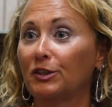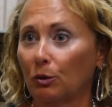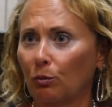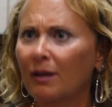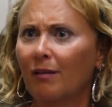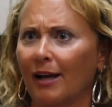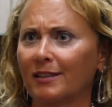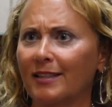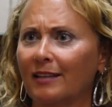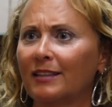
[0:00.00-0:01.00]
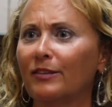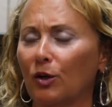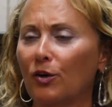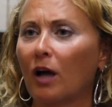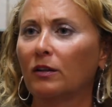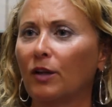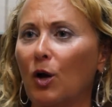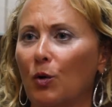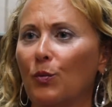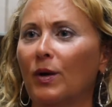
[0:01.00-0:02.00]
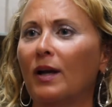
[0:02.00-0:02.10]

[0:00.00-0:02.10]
to realize that they're not alone.